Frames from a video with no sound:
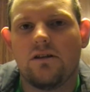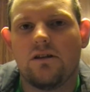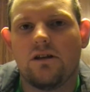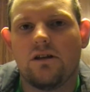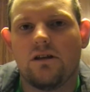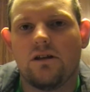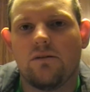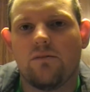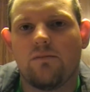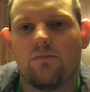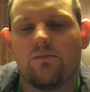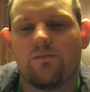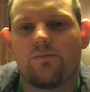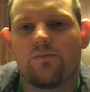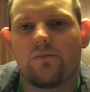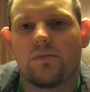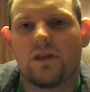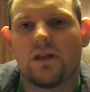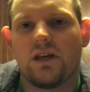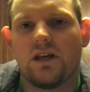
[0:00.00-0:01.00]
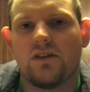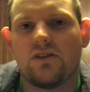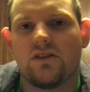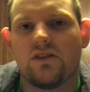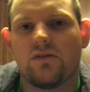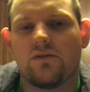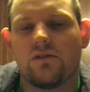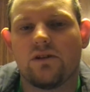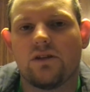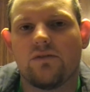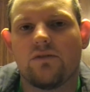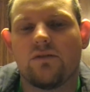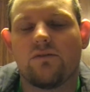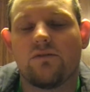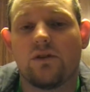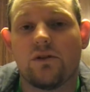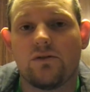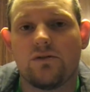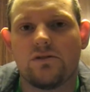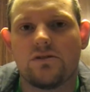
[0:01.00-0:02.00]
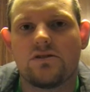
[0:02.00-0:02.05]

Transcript: um, cases for different phones.